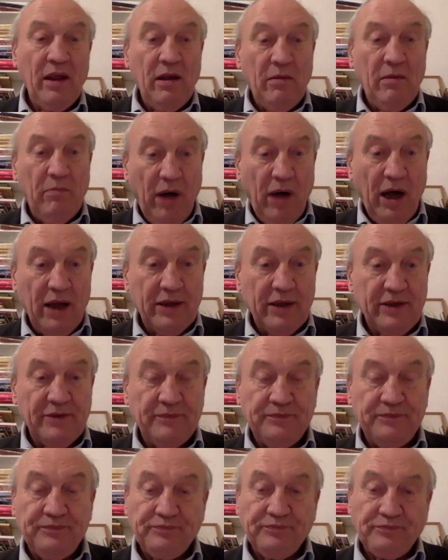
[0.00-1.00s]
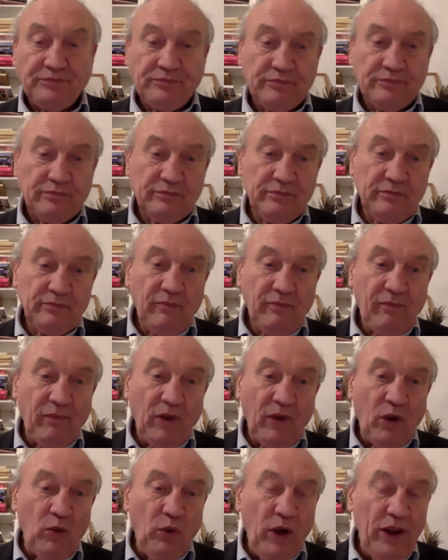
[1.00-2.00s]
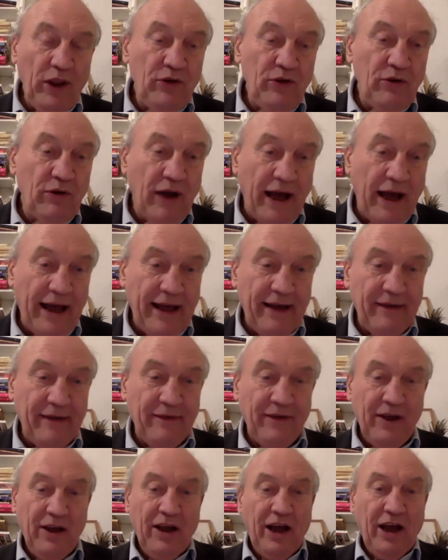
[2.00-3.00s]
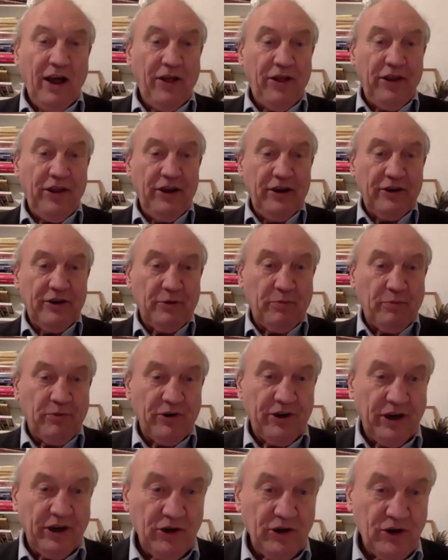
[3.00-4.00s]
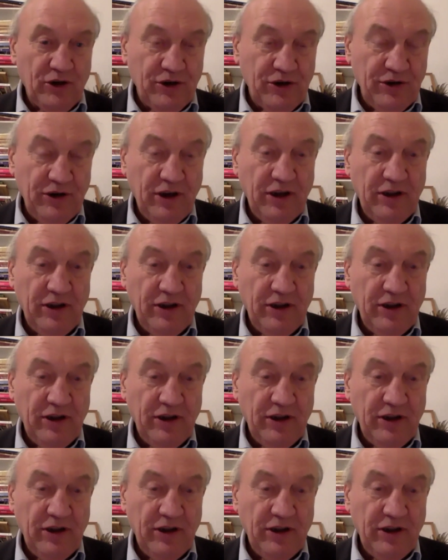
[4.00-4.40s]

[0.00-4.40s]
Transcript: But when you have a theater production,